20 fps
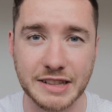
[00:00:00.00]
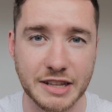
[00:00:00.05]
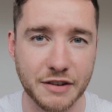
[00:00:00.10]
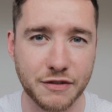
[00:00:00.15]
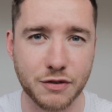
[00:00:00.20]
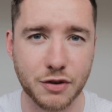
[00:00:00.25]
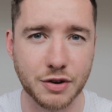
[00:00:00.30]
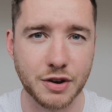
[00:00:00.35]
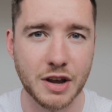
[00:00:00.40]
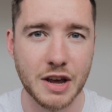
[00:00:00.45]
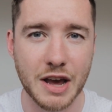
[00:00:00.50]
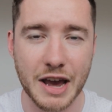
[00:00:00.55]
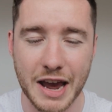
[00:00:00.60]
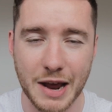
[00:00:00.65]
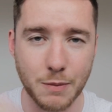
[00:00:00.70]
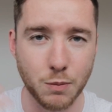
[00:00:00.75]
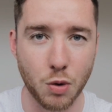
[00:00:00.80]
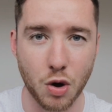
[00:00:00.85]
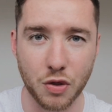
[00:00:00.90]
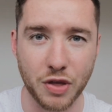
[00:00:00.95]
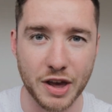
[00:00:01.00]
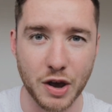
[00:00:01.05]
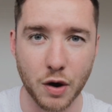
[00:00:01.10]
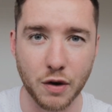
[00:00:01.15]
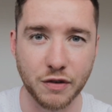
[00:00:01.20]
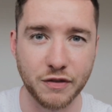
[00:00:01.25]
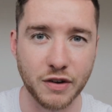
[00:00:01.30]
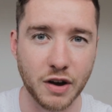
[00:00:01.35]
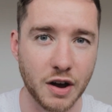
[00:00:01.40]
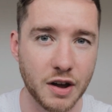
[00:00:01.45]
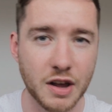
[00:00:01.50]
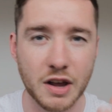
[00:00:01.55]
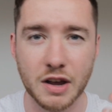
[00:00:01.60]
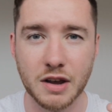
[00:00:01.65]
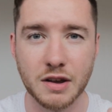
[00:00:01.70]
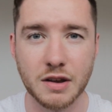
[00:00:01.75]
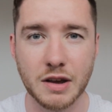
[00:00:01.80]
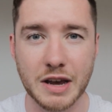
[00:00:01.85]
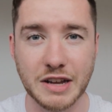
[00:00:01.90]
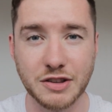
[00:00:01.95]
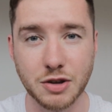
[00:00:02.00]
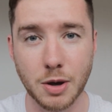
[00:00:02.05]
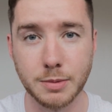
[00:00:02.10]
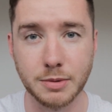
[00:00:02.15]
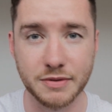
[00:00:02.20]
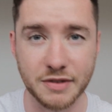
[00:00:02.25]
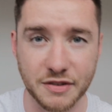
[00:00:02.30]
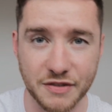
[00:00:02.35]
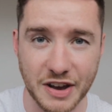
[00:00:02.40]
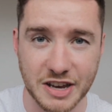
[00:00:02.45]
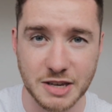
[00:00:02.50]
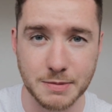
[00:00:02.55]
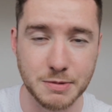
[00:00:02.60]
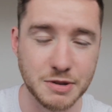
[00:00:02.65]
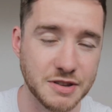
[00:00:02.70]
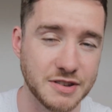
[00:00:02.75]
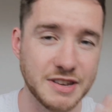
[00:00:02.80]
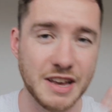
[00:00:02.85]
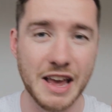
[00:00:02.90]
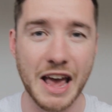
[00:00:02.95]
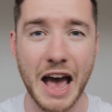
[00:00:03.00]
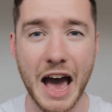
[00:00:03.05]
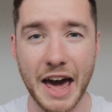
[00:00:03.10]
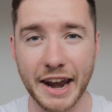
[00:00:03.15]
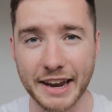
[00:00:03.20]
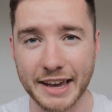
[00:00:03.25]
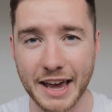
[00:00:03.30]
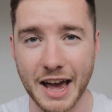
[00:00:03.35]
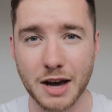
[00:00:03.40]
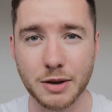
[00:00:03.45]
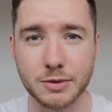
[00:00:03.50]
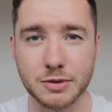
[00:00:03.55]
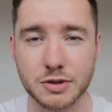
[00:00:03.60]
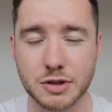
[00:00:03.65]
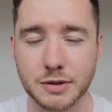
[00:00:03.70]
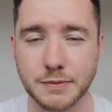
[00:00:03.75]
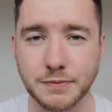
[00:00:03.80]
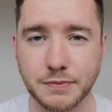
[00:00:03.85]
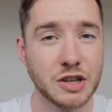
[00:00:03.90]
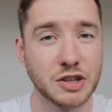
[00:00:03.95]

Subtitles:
different in what they offer in terms of investments and accounts.